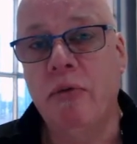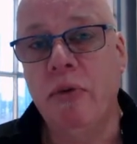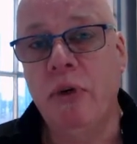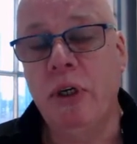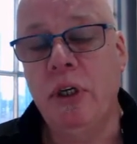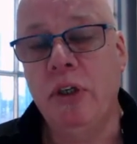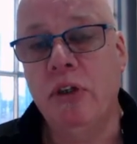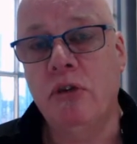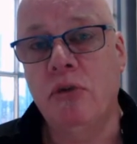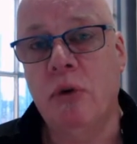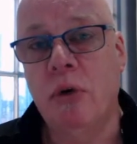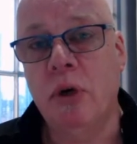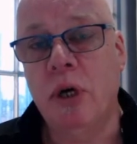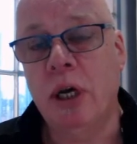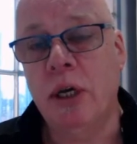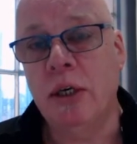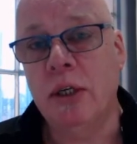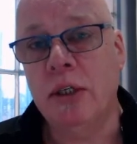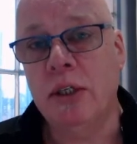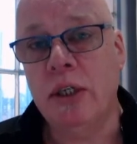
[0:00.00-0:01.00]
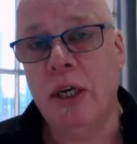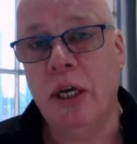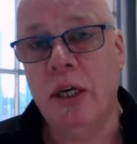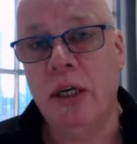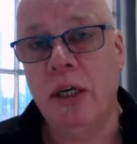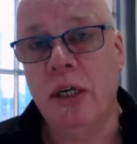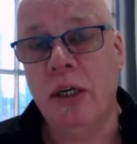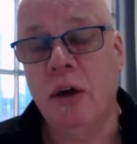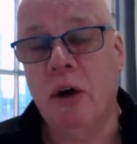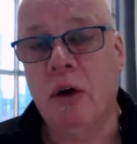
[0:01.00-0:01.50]
really strong
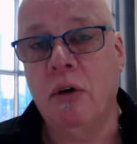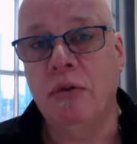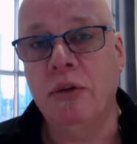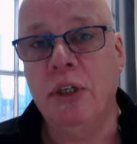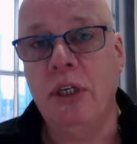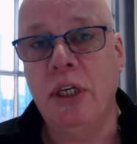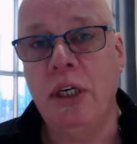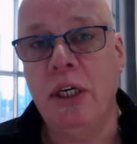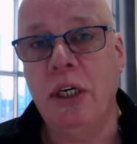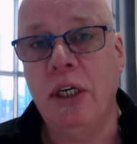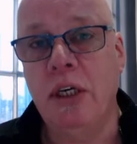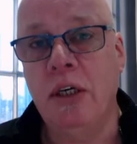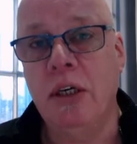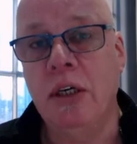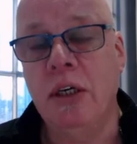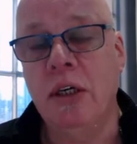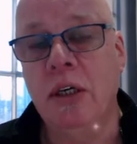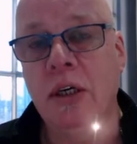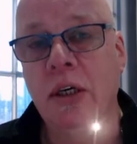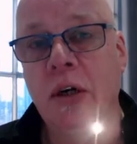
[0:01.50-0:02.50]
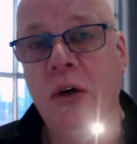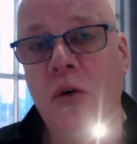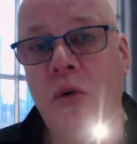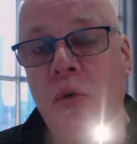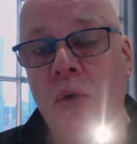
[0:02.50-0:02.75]
understanding of the Indian